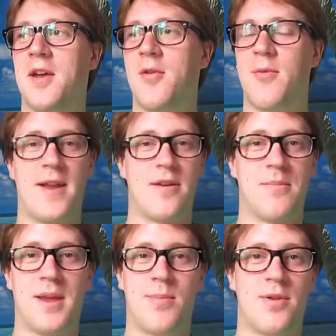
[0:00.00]
random
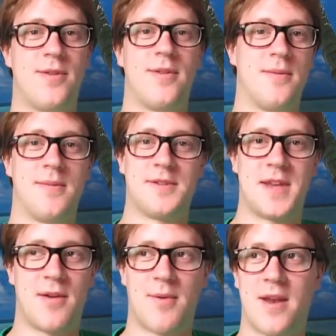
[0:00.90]
people to
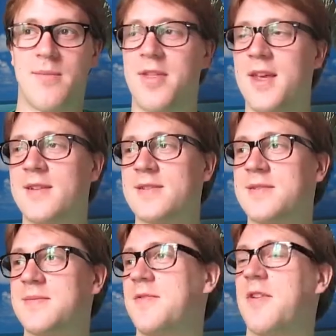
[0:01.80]
say random
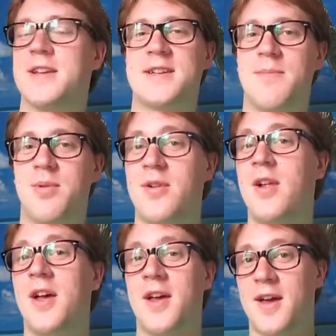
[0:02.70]
things. For example,
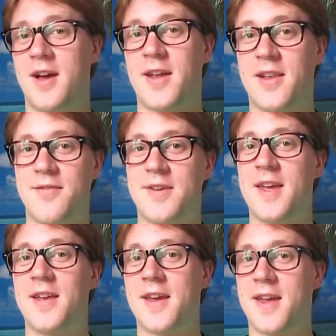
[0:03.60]
I'd love to
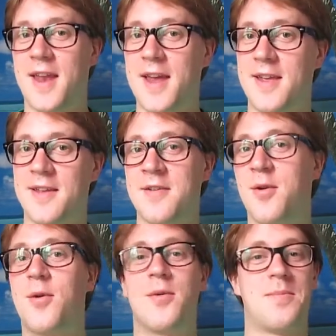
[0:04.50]
get a Canadian
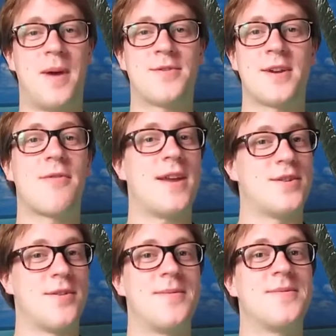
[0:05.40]
or Patrick
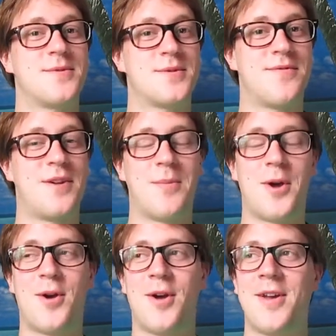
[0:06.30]
Rachel, film
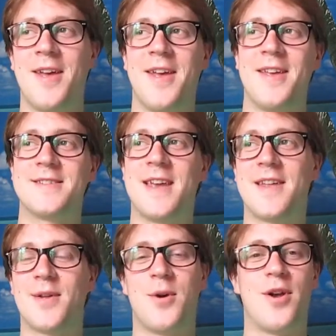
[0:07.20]
her
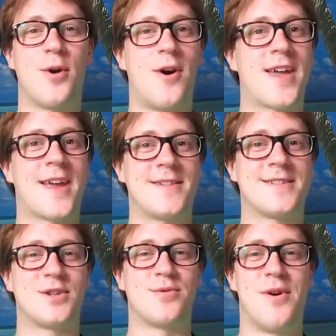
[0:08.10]
saying the word
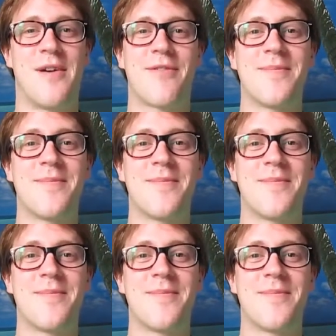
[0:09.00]
Oachkatzlschwoaf.